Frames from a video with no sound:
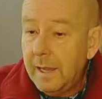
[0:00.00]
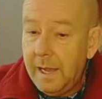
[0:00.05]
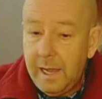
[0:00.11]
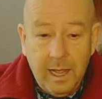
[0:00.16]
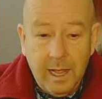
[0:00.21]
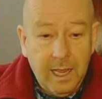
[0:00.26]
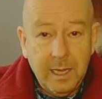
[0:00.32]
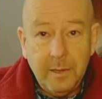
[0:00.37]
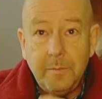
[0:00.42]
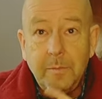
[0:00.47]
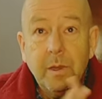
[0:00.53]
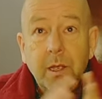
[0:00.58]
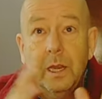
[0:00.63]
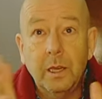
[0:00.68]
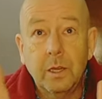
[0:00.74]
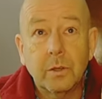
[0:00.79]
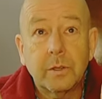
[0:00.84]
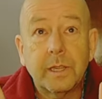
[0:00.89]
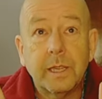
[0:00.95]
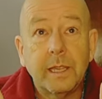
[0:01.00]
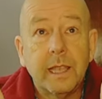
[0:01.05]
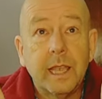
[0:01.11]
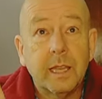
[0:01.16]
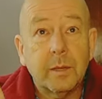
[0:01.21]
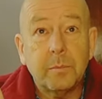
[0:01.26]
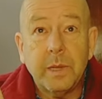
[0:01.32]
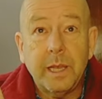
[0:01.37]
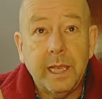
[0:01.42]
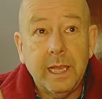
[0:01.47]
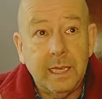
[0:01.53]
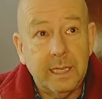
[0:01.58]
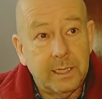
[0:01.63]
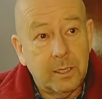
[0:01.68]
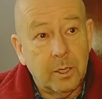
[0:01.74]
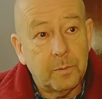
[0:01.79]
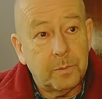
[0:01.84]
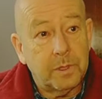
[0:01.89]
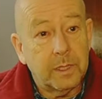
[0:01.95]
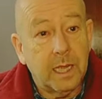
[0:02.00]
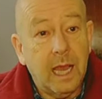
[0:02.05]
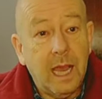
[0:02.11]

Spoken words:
I'm looking at my helicopter